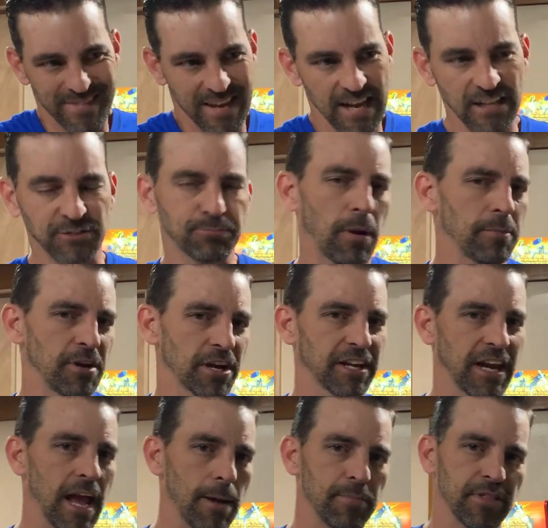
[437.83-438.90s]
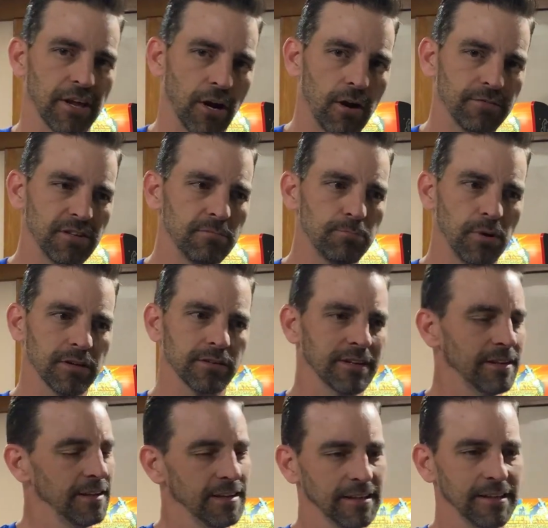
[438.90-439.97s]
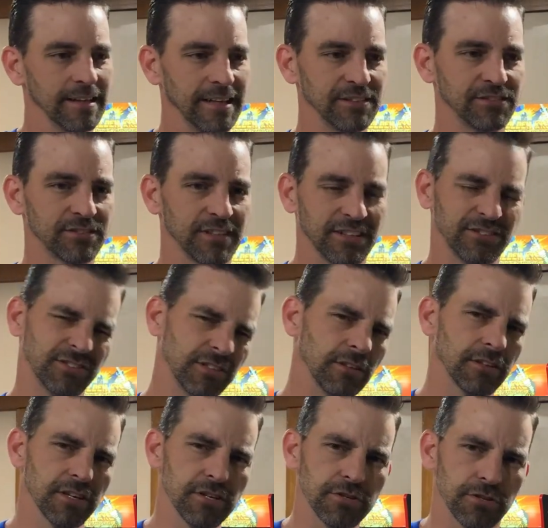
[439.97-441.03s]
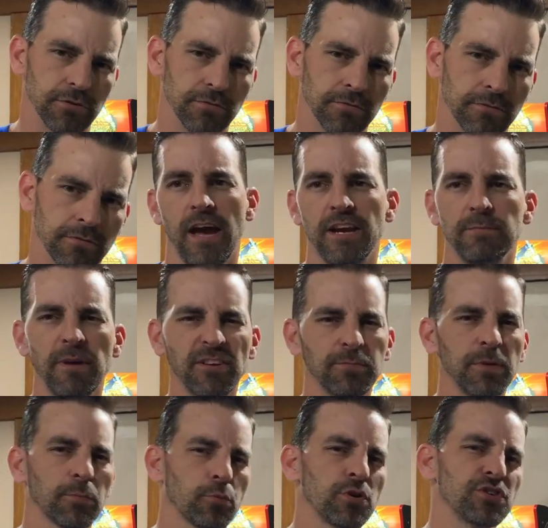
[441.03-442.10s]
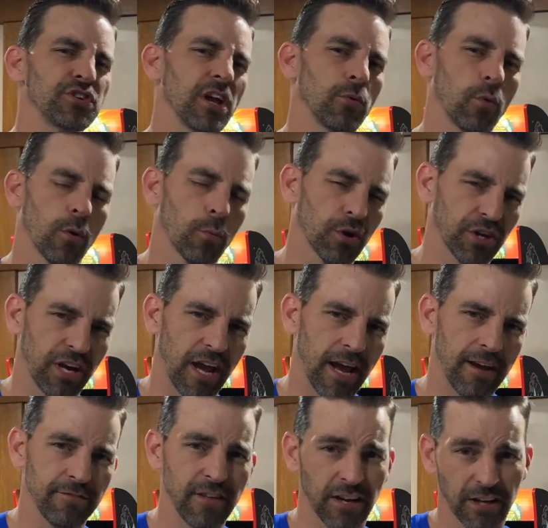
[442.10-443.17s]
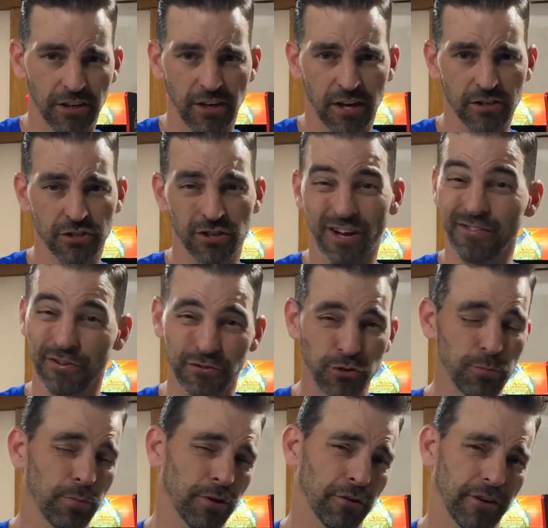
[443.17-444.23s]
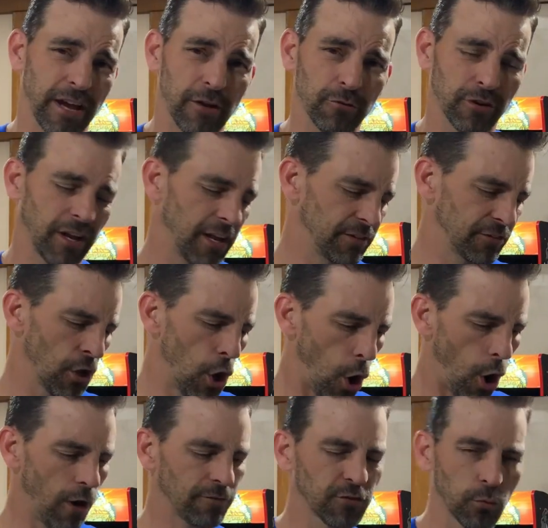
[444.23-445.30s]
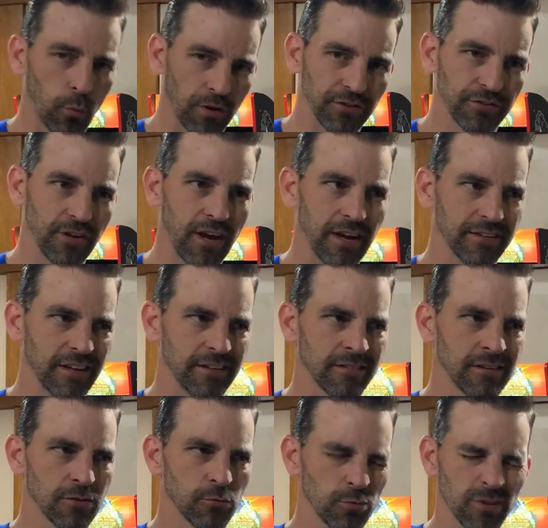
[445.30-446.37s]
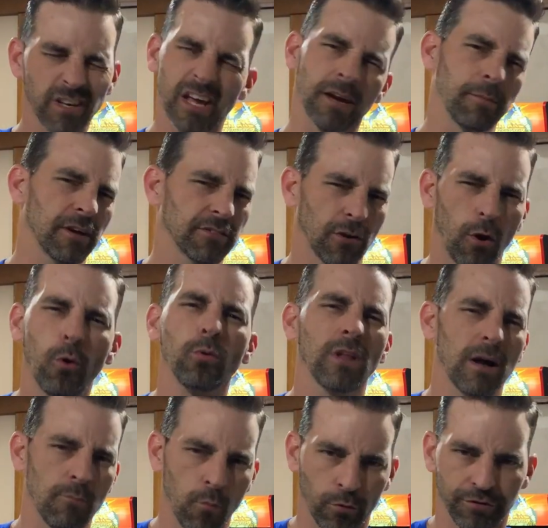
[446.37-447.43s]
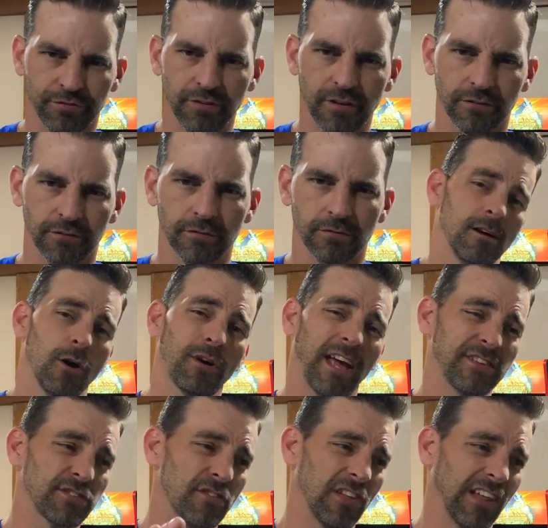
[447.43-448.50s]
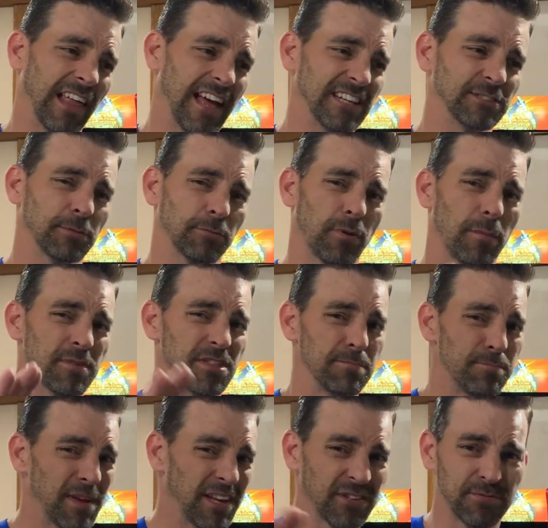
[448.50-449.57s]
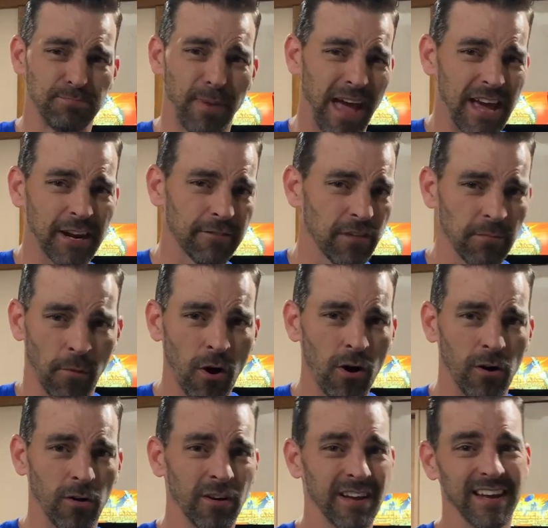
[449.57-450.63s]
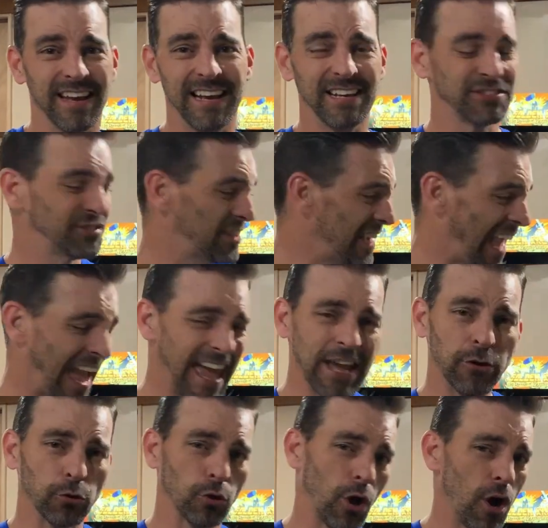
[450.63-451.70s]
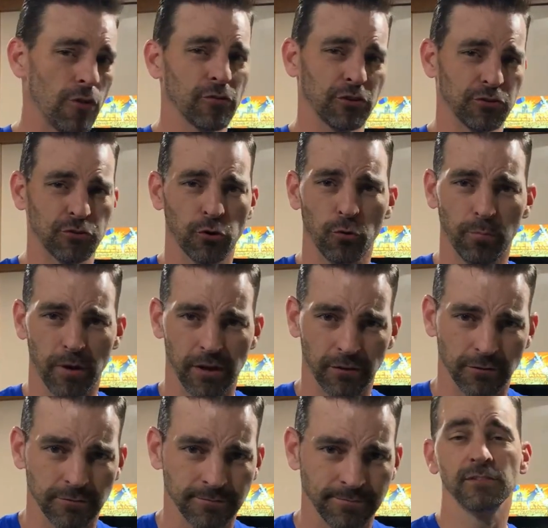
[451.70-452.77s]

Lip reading: It's probably not going to happen that often, but it's still an issue. And it makes me appreciate where we're going to have that connection on the 2-player countercades off to one side. That really kind of makes a whole lot more sense. Okay, so the last, but probably the biggest bad of them all, is the angle on the control panel.